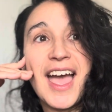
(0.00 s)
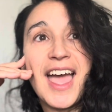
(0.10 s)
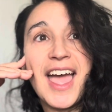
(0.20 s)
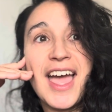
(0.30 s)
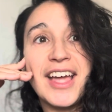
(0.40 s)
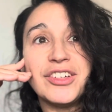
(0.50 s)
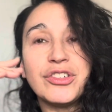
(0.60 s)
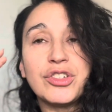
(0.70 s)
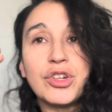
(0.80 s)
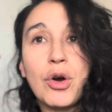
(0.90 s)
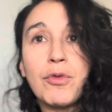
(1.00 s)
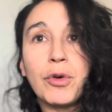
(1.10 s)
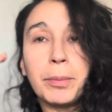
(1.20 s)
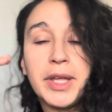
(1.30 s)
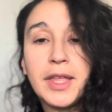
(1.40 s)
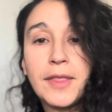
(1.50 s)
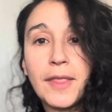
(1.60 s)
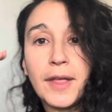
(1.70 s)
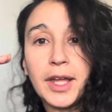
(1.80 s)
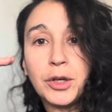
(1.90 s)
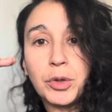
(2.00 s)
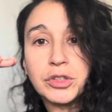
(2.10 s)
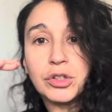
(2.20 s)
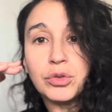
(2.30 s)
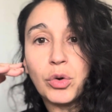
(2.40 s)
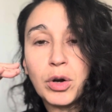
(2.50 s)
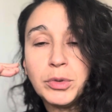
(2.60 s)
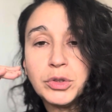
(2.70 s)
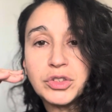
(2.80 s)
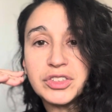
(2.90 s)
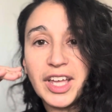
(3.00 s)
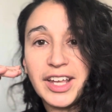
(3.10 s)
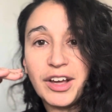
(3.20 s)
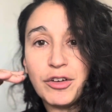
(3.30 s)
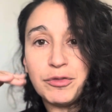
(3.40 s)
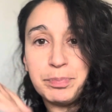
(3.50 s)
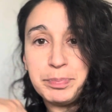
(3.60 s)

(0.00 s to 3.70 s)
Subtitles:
And so for me, it was a normal state of